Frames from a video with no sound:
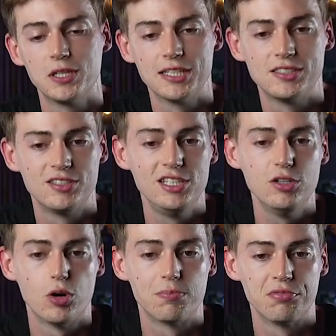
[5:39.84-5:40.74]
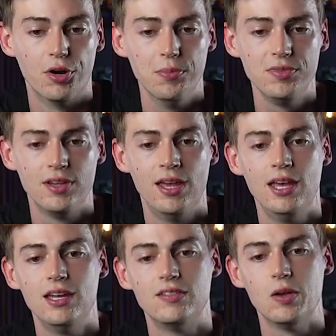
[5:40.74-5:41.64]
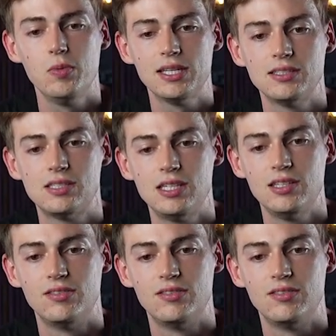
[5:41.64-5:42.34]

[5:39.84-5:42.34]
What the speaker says: we can see our prompt, then we can see